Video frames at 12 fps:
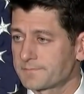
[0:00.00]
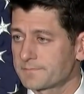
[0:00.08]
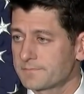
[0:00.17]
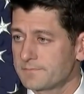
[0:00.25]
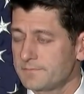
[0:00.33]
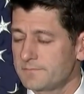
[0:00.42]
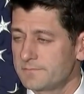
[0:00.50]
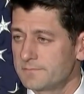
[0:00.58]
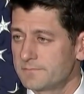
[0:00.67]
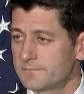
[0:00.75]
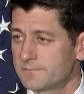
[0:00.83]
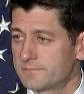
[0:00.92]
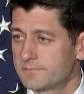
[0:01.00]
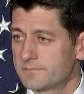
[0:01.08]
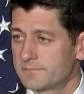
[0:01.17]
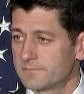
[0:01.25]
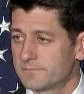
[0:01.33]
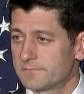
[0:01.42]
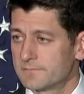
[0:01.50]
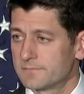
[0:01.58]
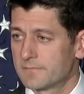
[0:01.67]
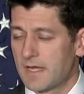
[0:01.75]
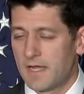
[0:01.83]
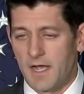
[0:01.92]
the three candidates who remain.
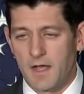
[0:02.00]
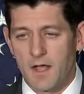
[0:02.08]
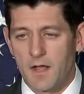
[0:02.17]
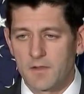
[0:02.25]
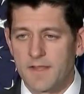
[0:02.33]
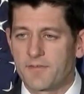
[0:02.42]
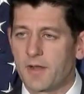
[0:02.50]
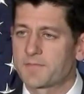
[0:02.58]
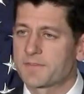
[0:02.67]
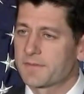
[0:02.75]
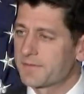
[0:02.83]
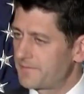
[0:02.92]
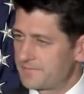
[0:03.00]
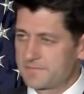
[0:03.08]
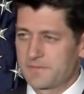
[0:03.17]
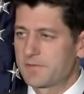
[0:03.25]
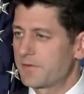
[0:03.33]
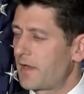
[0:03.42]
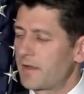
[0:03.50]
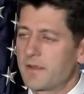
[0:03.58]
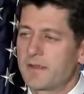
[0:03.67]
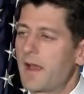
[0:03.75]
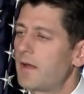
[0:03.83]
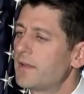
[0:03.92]
I'll, I'll leave it up.
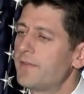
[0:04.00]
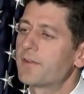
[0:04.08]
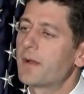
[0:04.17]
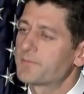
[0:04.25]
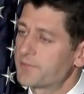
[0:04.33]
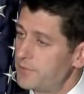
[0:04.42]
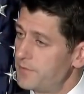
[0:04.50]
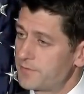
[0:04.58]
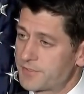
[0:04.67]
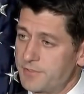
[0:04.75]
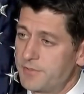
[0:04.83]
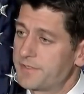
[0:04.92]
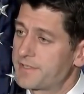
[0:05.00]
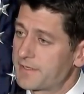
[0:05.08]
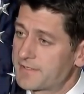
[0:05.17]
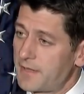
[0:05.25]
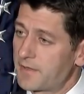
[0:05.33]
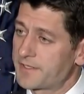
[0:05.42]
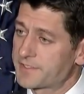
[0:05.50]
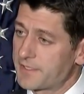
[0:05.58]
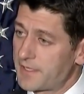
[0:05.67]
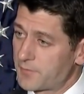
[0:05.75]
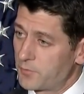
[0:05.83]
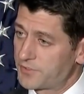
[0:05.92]
To, I'll leave it up to to the de- delegates
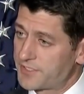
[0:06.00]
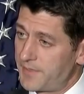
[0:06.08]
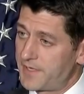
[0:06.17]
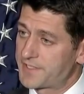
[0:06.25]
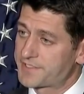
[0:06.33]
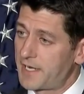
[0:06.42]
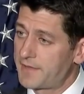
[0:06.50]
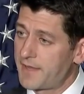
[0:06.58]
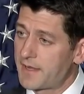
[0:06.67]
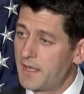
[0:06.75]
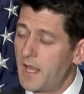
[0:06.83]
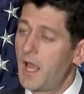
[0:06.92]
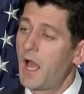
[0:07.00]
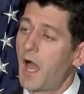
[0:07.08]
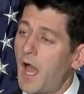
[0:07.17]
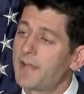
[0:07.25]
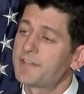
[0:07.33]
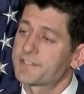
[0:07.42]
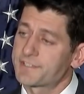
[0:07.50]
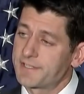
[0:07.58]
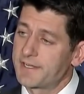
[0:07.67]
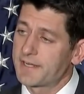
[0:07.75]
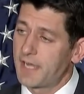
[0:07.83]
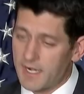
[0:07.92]
at the Rules Committee to decide that. I just
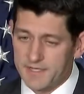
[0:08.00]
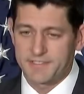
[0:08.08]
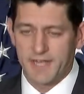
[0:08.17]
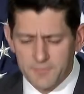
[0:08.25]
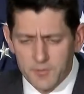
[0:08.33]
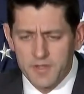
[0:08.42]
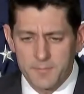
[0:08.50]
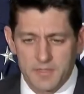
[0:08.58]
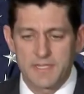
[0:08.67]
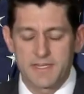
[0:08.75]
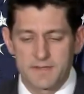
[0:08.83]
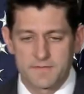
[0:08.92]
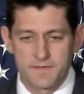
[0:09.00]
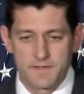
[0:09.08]
think, honestly, I really believe